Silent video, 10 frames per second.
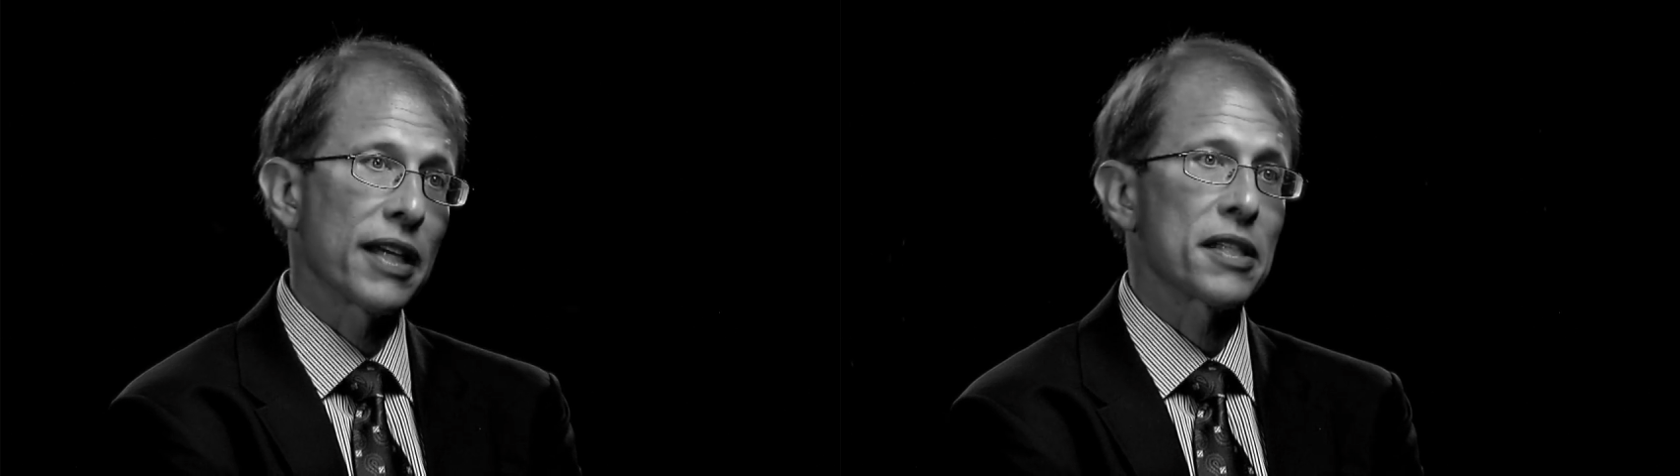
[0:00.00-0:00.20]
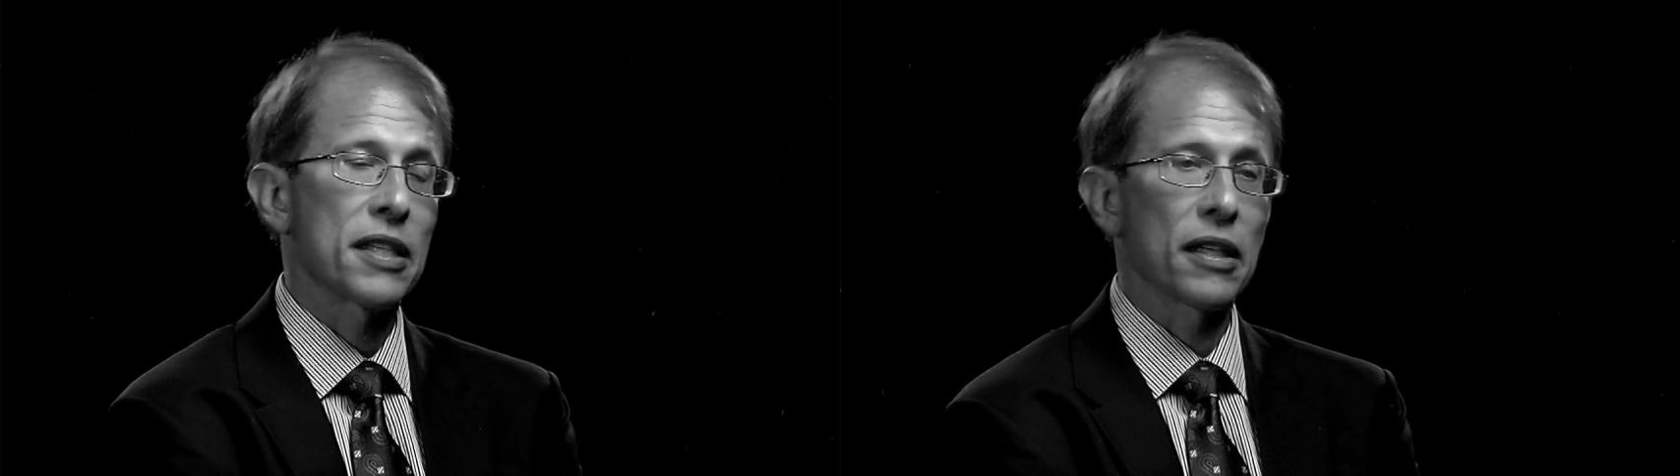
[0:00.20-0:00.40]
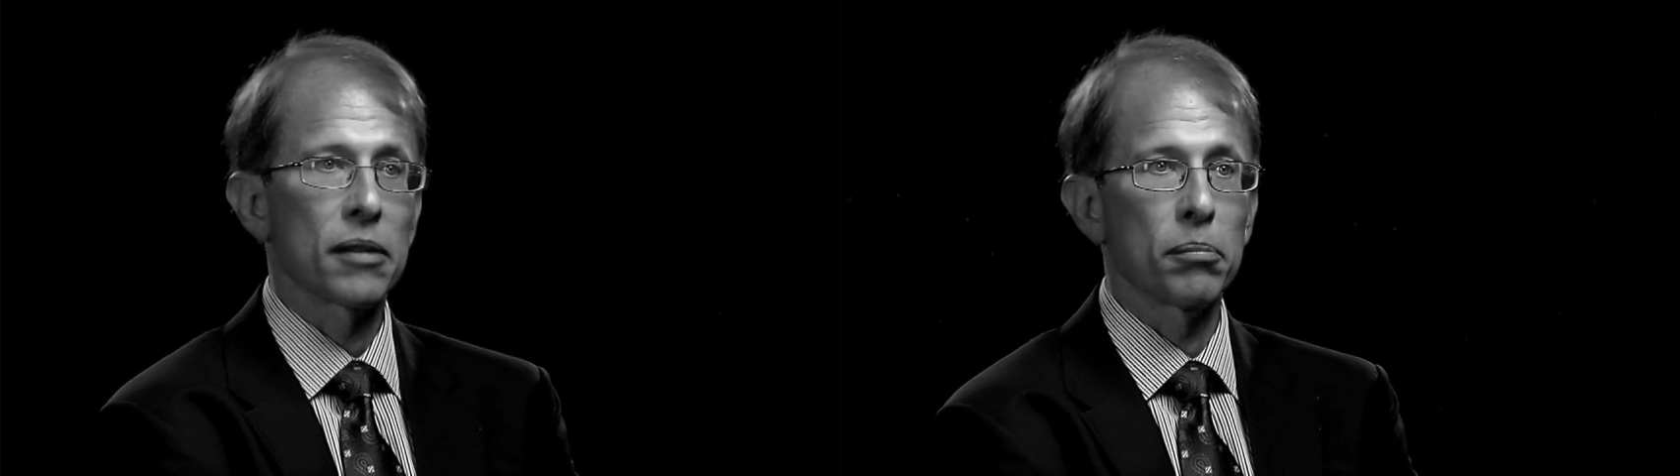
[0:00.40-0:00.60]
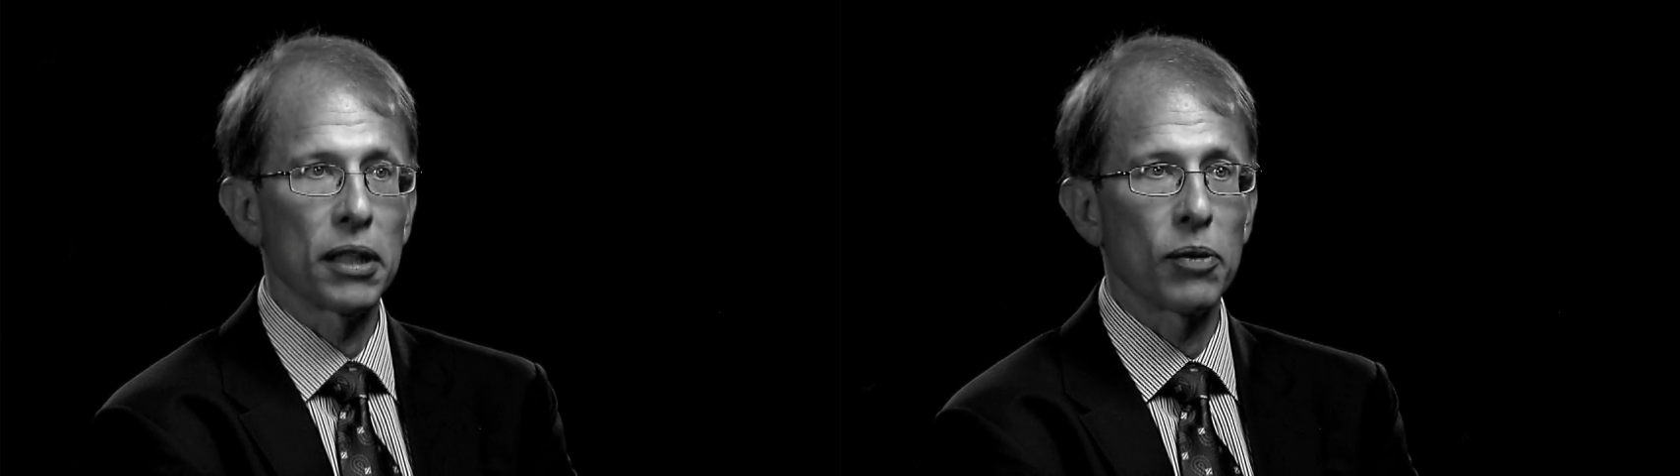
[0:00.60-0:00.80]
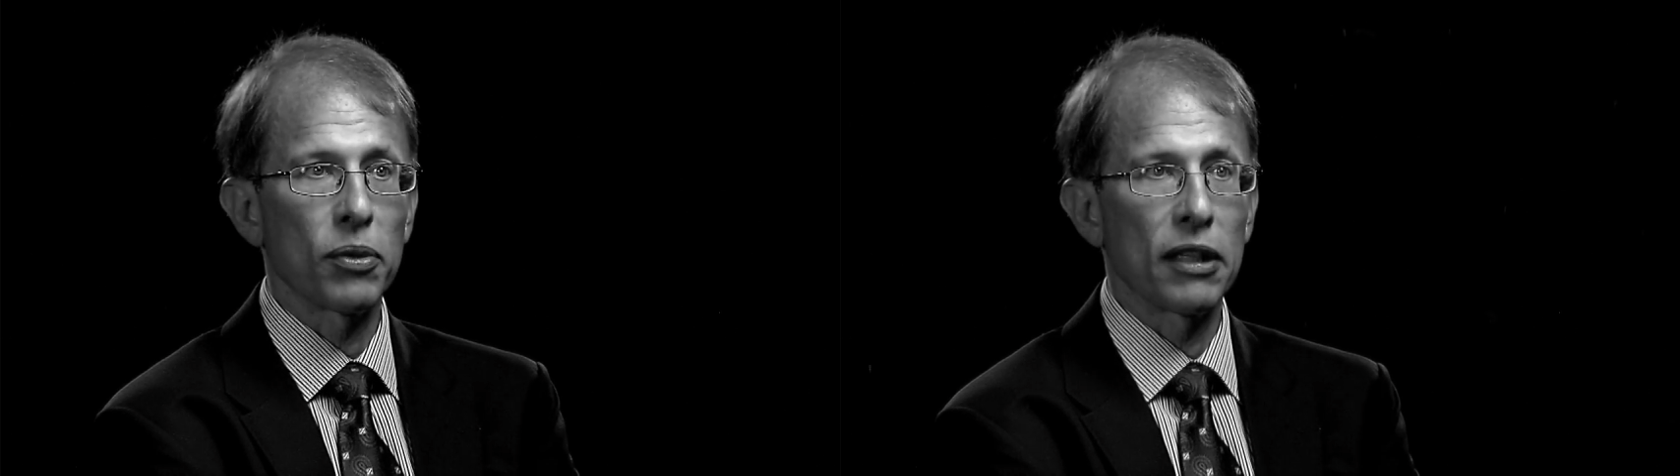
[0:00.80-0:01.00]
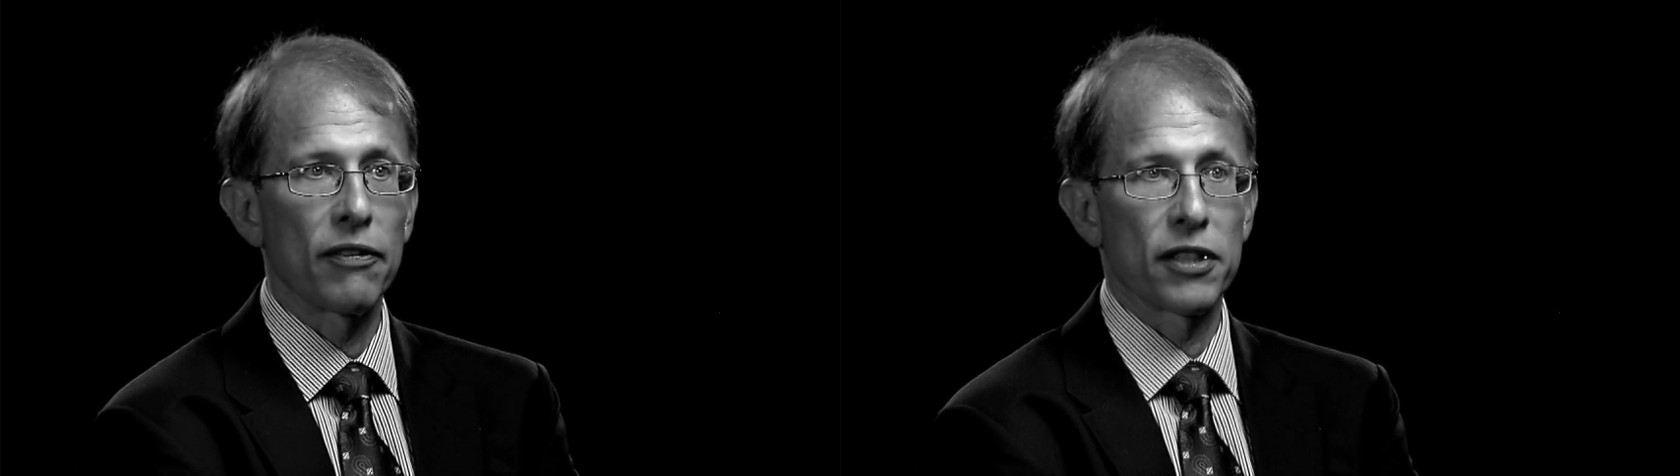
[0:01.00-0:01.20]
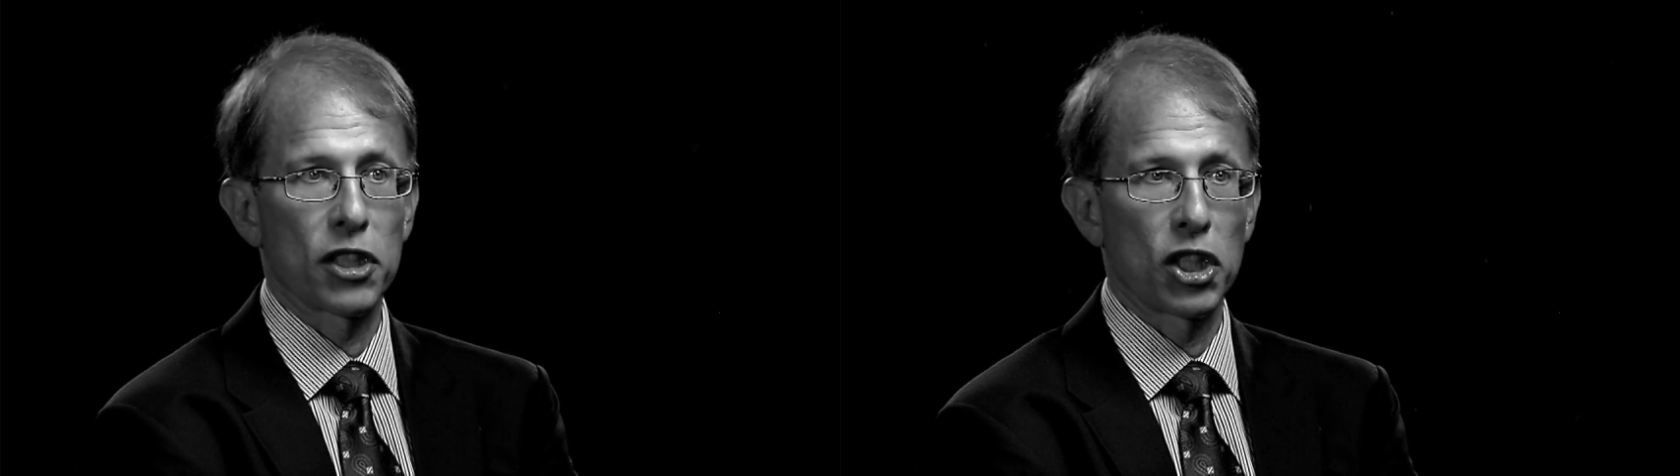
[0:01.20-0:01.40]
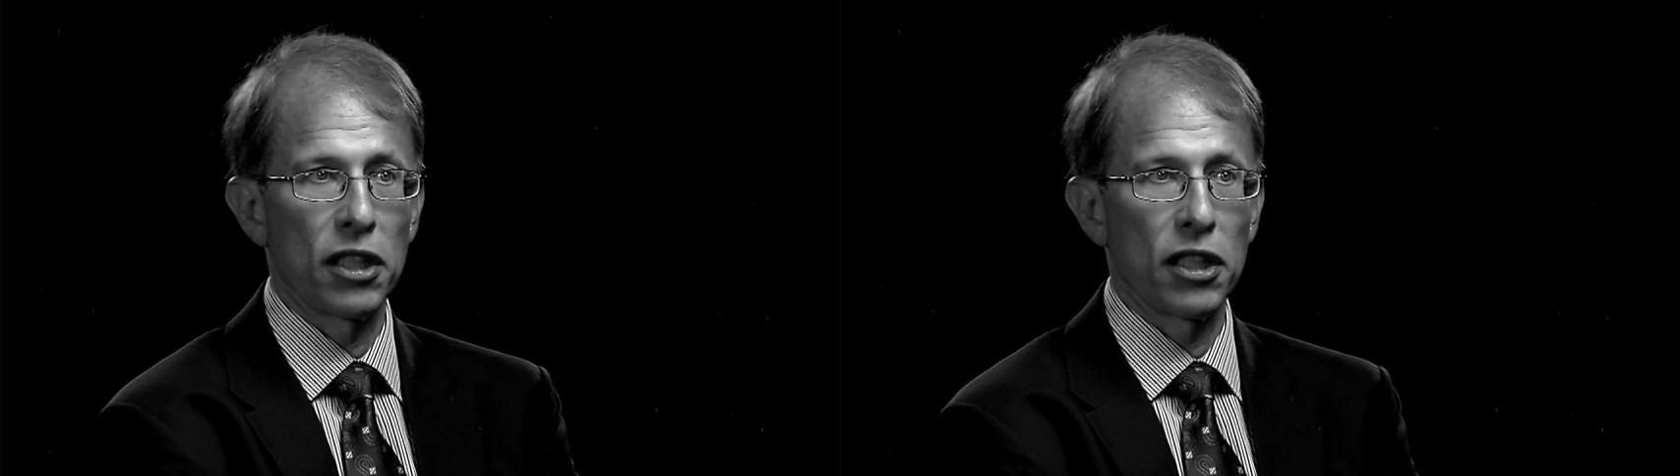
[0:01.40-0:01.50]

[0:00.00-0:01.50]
less than complete relief is